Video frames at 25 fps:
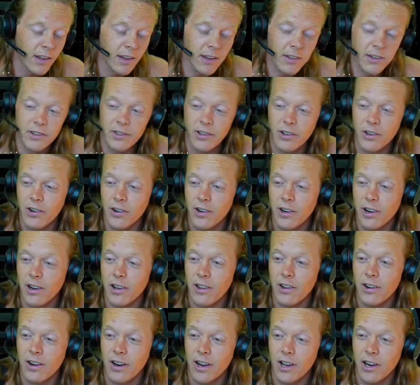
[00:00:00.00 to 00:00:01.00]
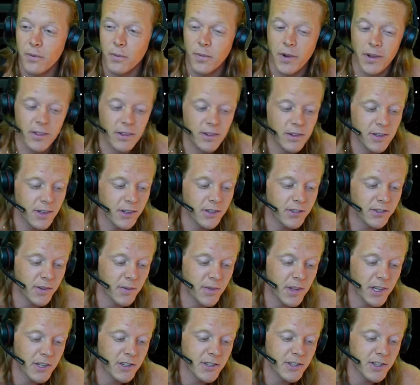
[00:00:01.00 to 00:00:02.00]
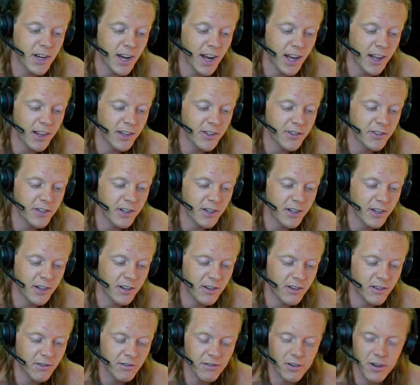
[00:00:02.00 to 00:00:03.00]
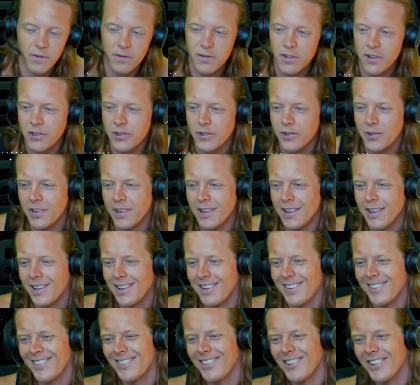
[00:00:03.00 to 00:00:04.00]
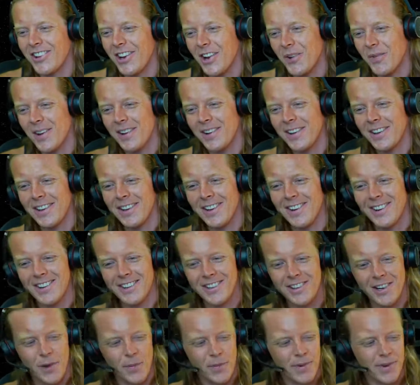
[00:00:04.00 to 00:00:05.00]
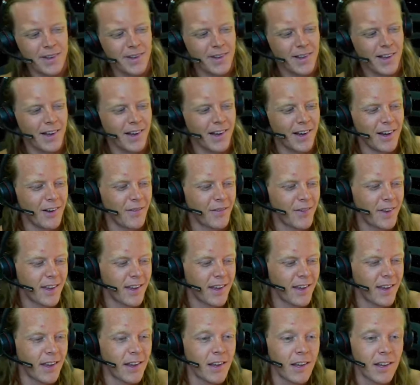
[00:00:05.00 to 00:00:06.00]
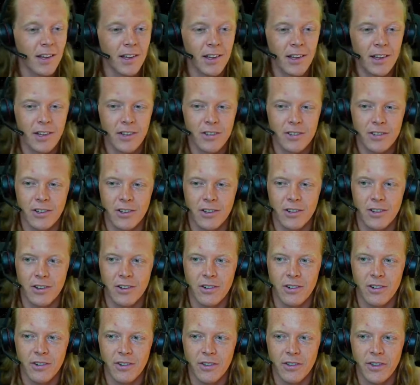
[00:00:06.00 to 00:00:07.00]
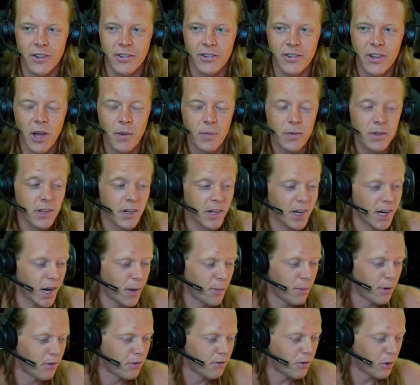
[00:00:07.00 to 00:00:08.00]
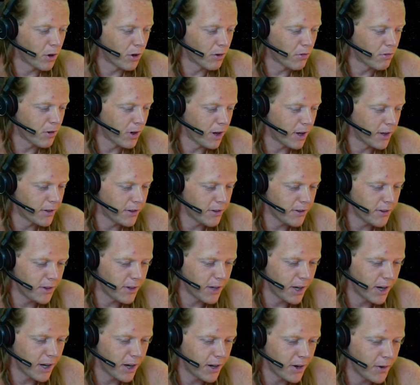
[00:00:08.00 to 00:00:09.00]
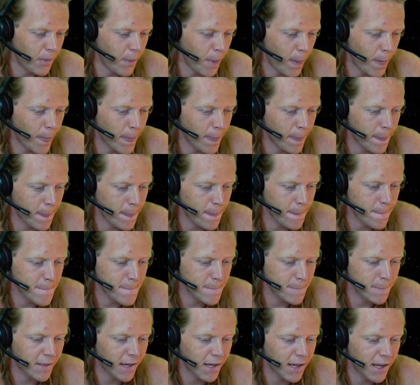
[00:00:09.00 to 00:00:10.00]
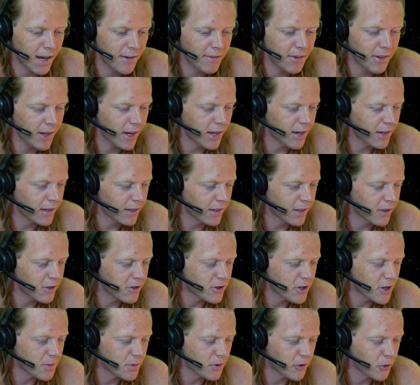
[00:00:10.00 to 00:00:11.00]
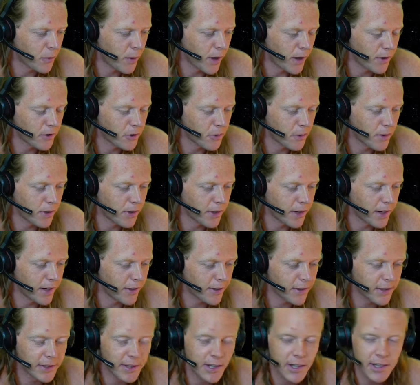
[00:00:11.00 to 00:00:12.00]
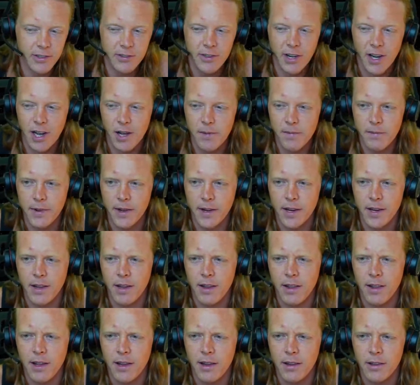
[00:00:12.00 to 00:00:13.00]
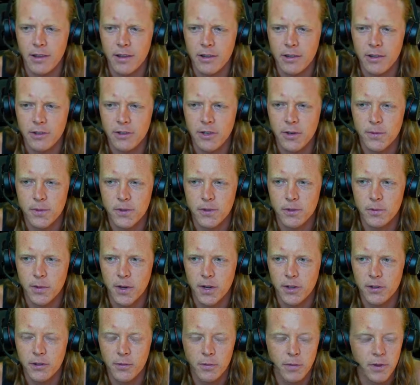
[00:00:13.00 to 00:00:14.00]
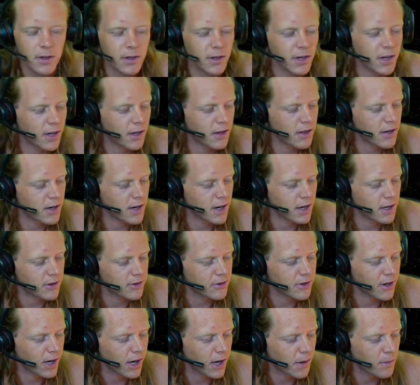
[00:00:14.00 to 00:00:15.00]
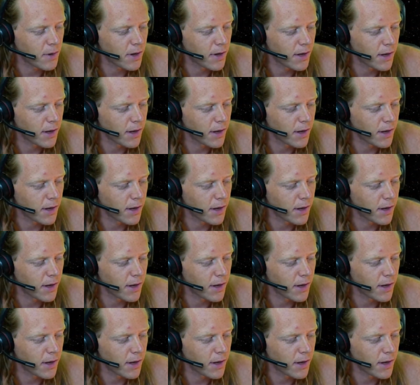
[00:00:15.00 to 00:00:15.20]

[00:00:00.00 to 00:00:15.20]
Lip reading: So, other item on the list, something challenging from this week. We'll talk about leadership. So, this comes in a couple forefronts. I have a lot of leadership responsibility on the day job. I got a lot of leadership responsibility on the night job.